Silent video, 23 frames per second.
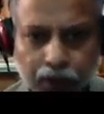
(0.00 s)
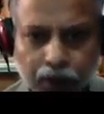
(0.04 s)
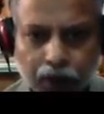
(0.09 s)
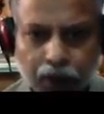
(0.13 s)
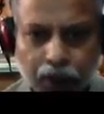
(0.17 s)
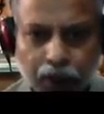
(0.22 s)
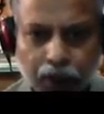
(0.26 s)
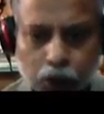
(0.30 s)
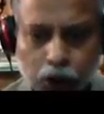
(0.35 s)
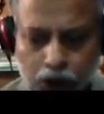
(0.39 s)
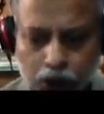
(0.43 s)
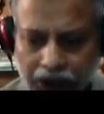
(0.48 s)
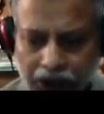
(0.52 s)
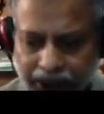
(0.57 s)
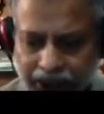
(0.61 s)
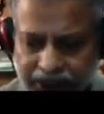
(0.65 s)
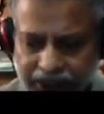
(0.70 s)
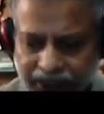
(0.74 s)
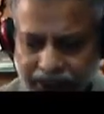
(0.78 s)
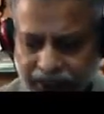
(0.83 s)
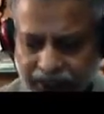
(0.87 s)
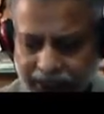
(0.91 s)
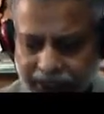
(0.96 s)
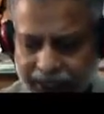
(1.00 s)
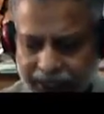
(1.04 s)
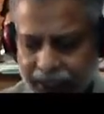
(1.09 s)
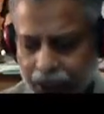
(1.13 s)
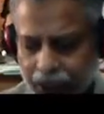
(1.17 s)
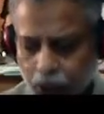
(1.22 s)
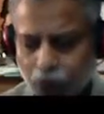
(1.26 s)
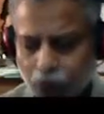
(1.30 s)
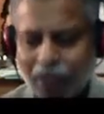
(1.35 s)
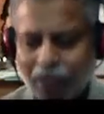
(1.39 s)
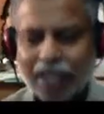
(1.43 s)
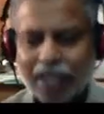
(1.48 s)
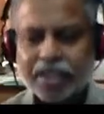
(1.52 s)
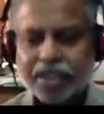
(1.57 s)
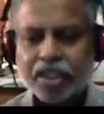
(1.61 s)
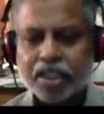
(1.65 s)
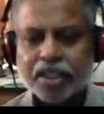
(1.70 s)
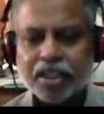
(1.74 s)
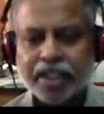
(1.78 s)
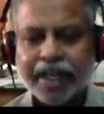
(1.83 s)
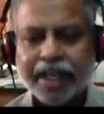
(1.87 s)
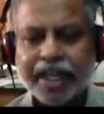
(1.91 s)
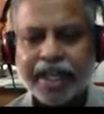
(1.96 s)
So that is a corrective action
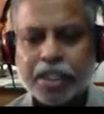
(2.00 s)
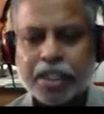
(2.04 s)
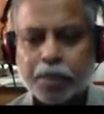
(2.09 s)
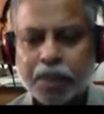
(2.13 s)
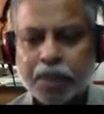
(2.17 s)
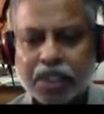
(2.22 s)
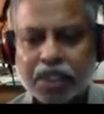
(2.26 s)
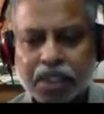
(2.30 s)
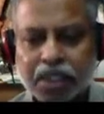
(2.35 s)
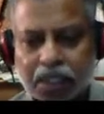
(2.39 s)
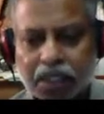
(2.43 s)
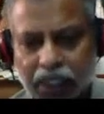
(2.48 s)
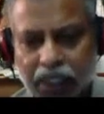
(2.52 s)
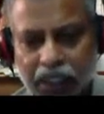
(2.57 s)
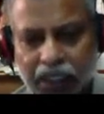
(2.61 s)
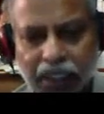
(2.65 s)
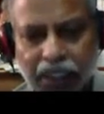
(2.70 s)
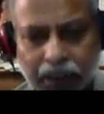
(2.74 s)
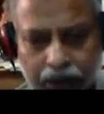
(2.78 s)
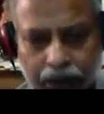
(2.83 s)
that has been taken